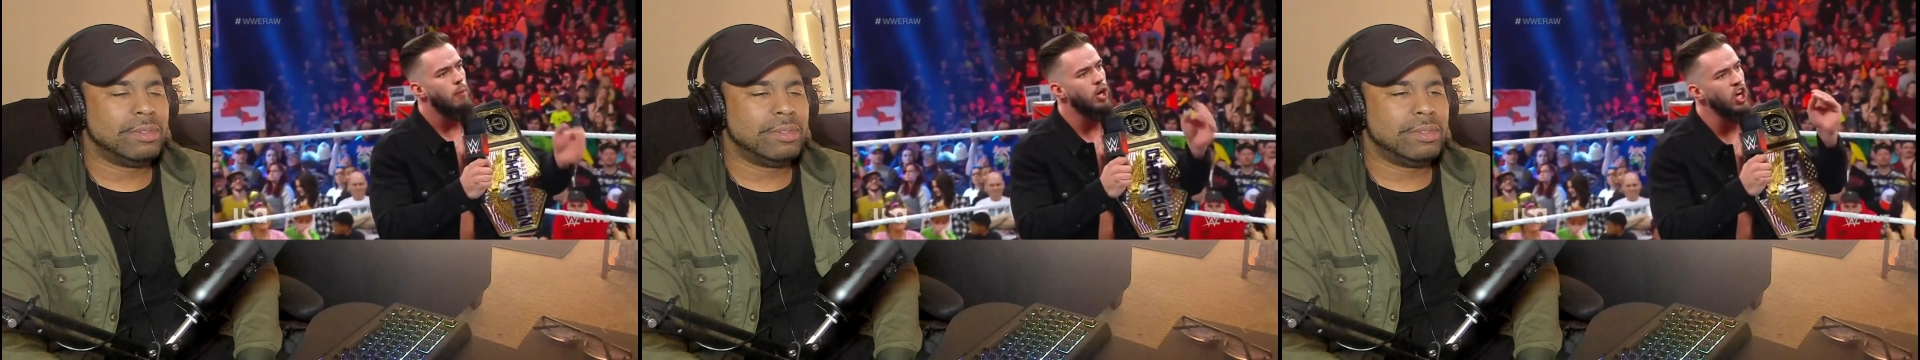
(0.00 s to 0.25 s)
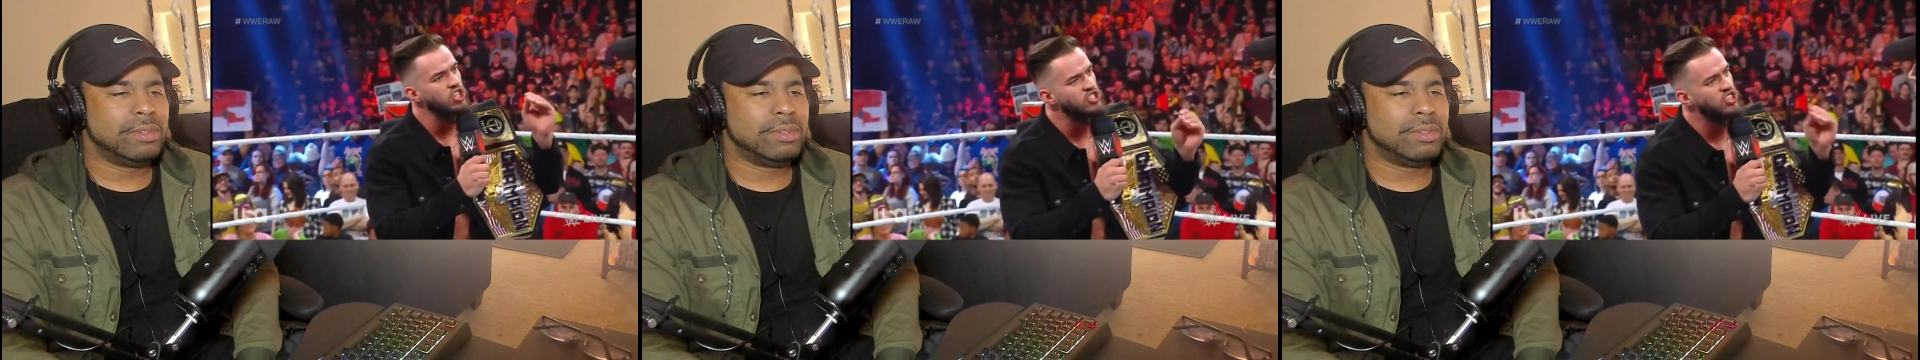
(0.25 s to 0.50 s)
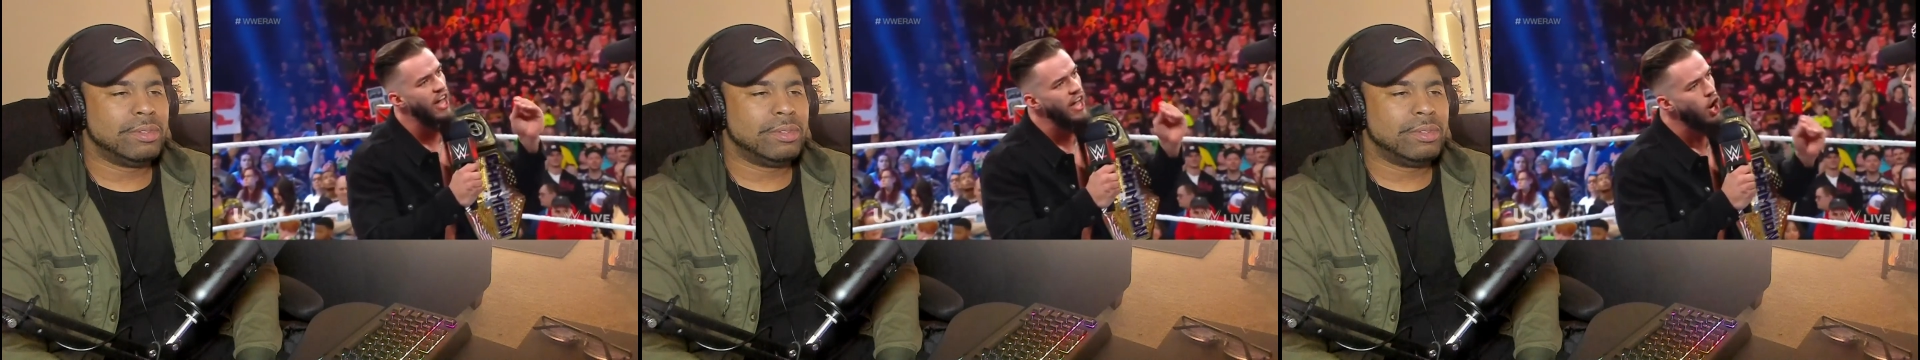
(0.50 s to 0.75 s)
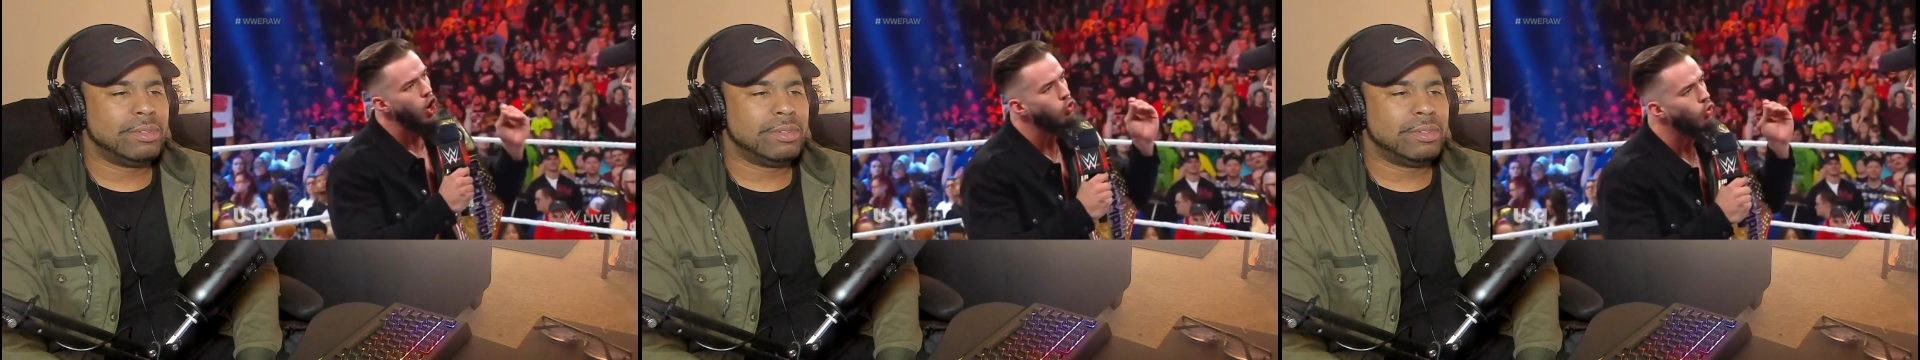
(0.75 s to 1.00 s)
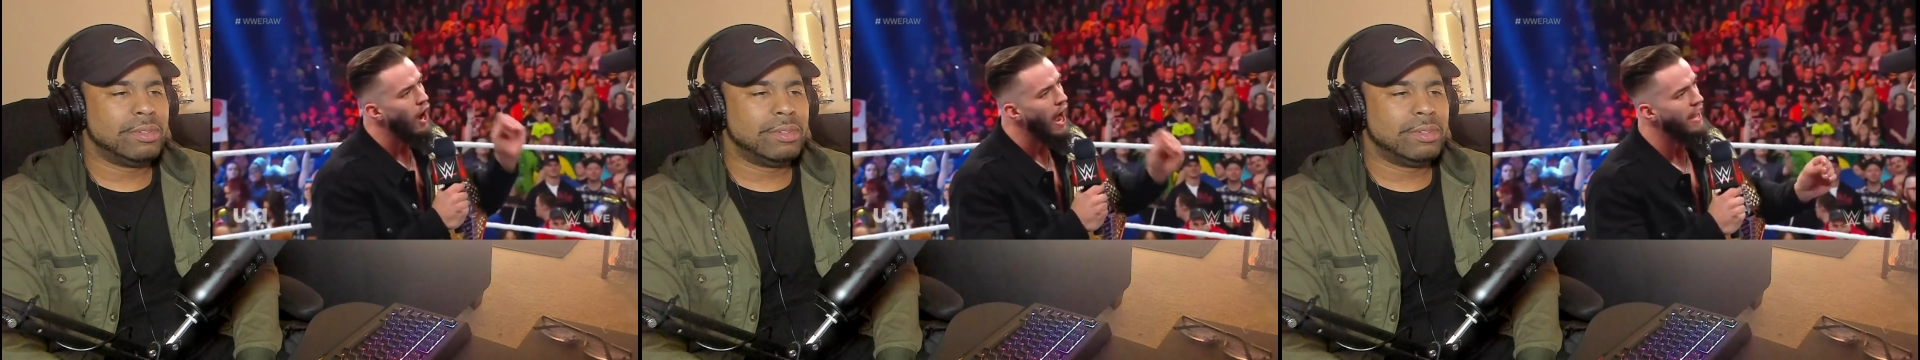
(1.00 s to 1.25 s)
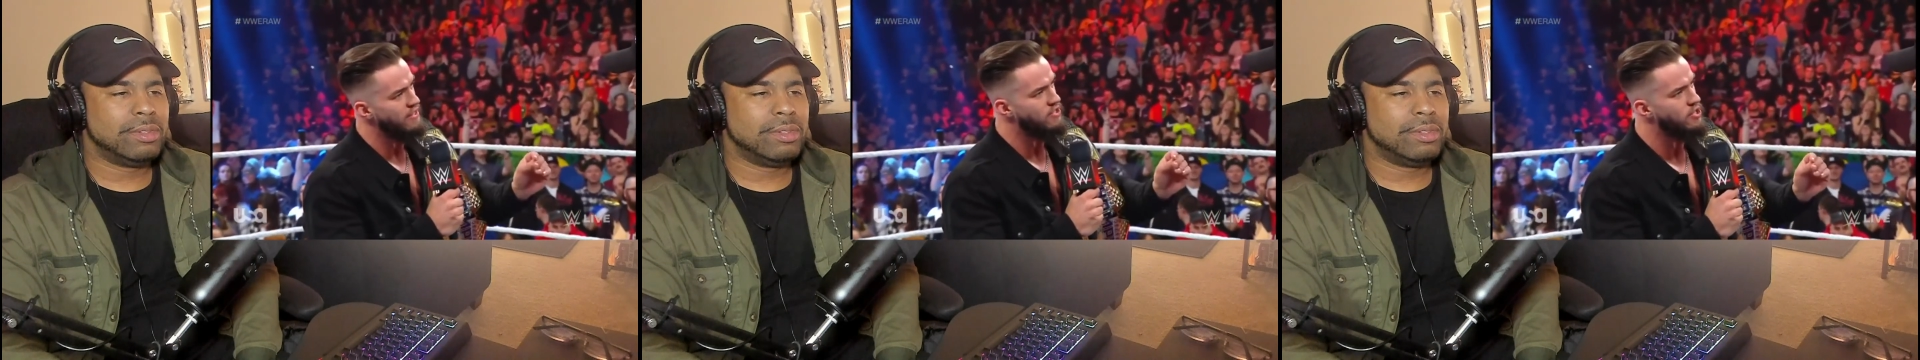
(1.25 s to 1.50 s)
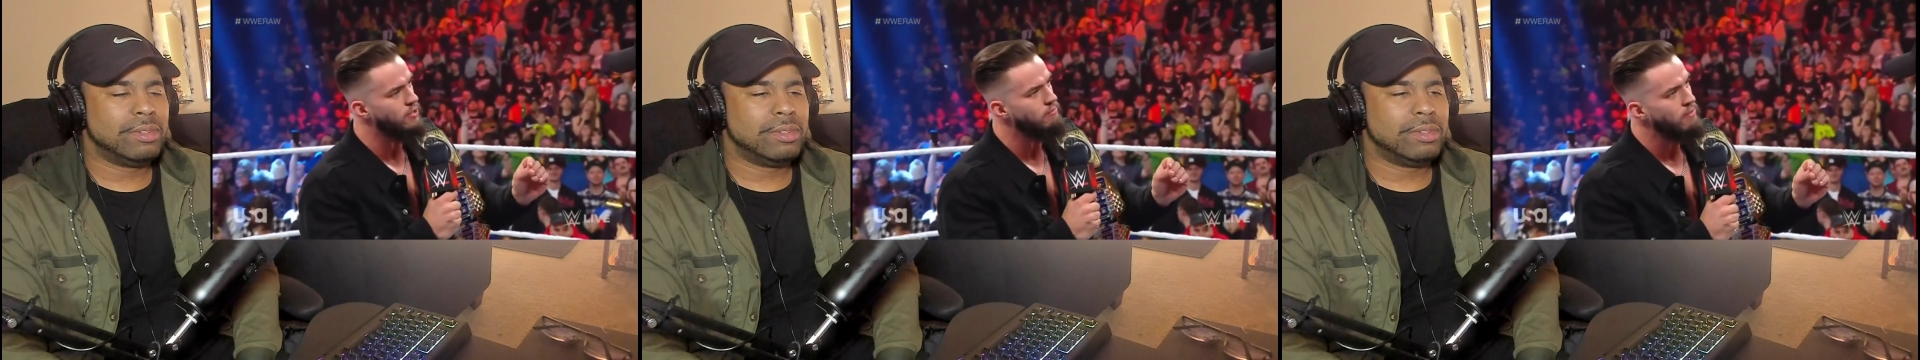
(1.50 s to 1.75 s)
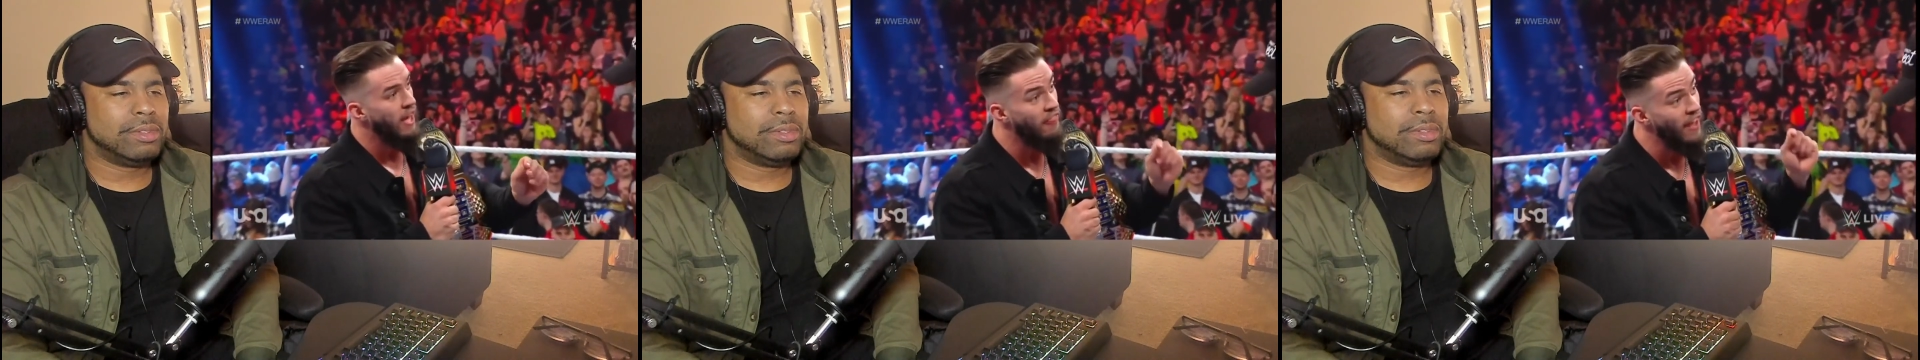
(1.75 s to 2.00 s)
Speaker 1: Because they are right.
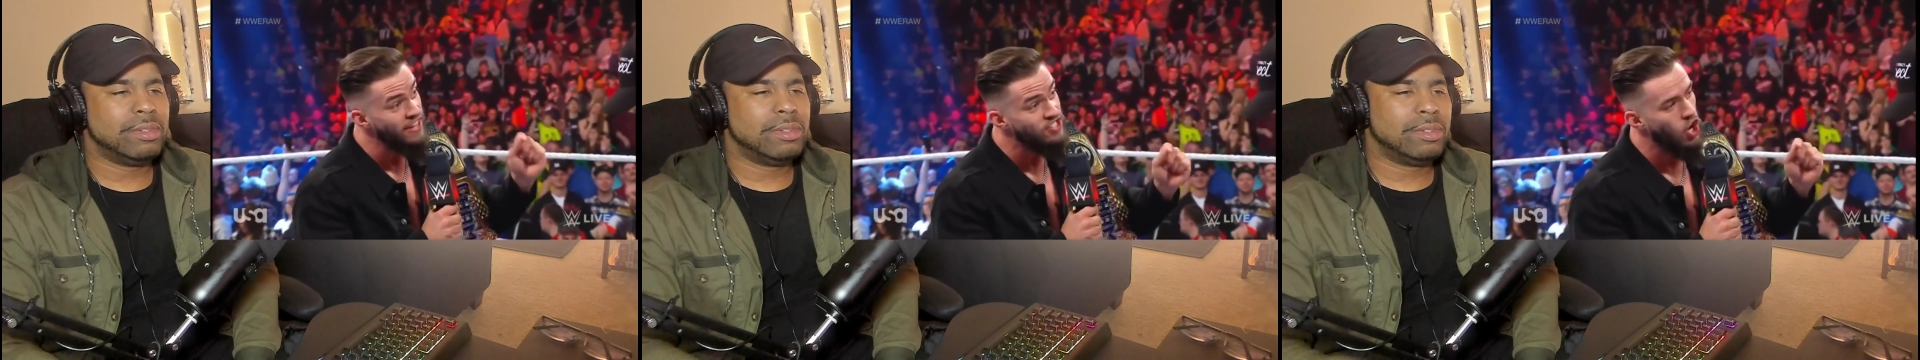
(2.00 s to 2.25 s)
And they